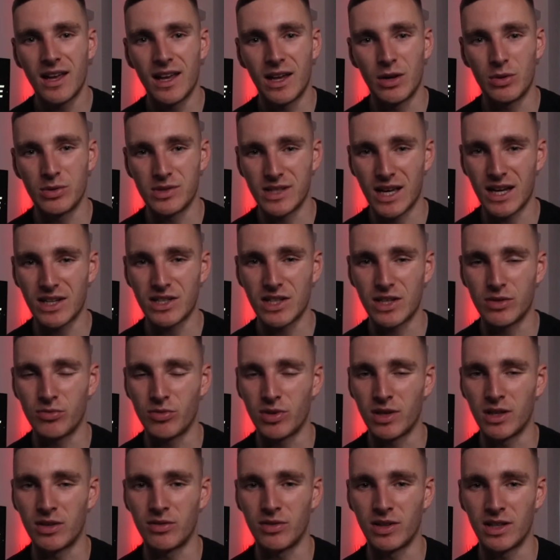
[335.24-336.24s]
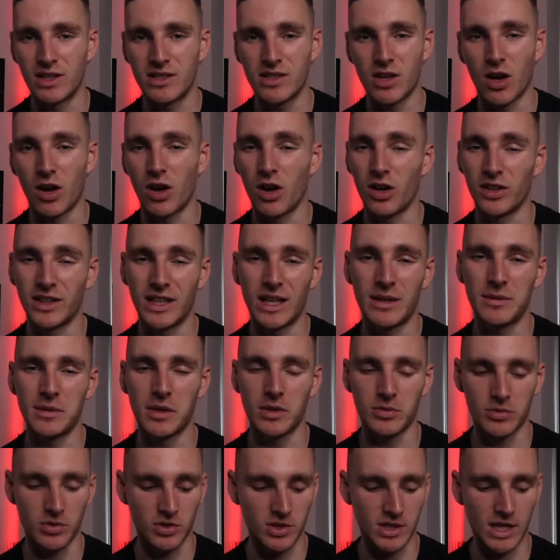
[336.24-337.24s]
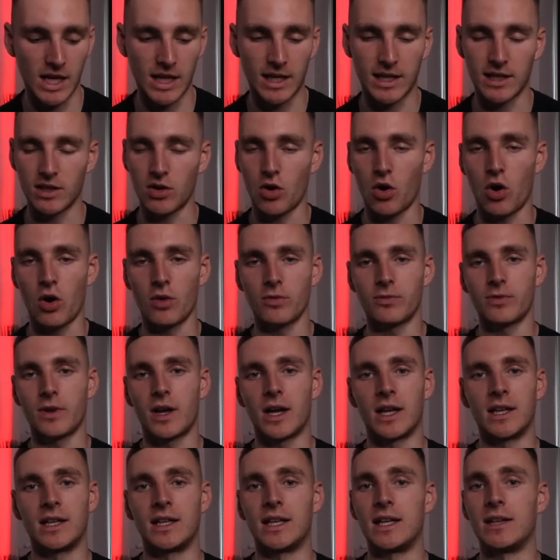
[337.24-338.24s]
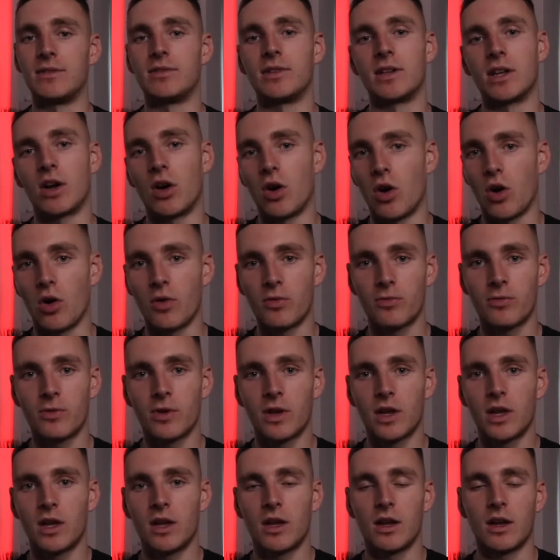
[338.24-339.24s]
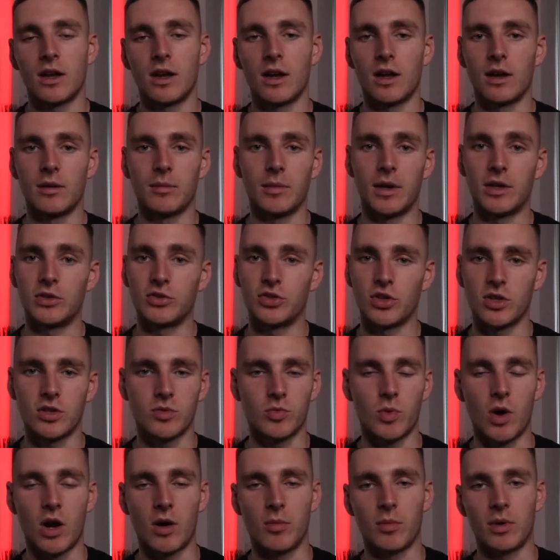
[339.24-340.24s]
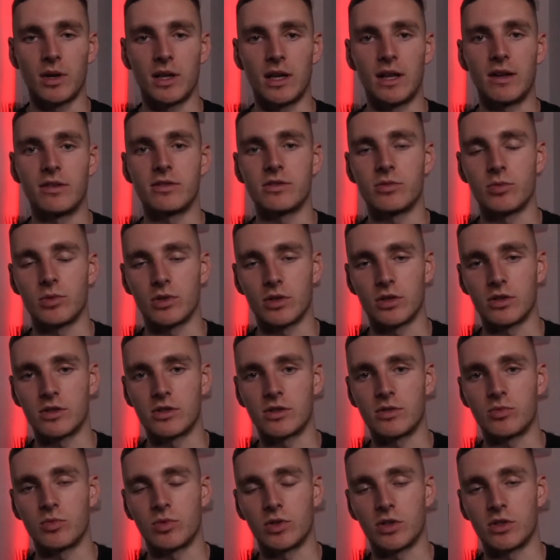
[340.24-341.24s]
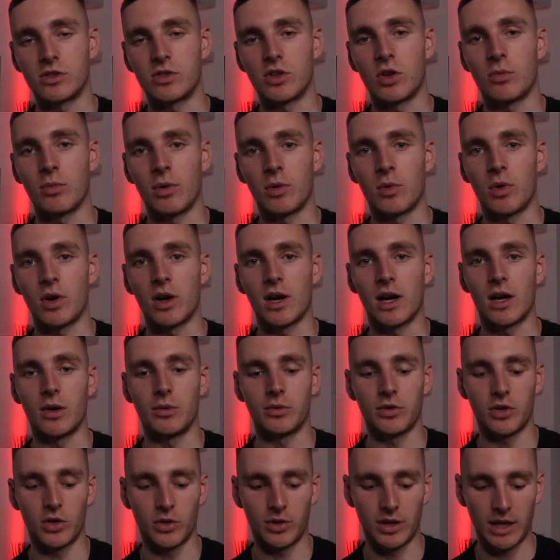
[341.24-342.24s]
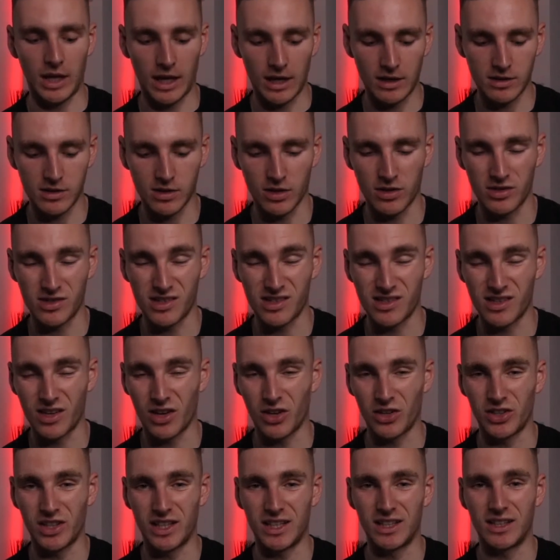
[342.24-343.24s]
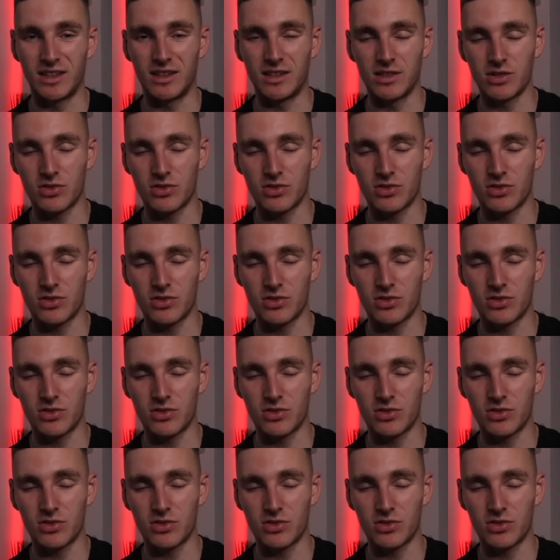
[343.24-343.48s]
It was actually really, really tight. I'd end up just taking it off and leaving it off, and just wearing my lifts when I was doing my workout and doing the exercises that I needed the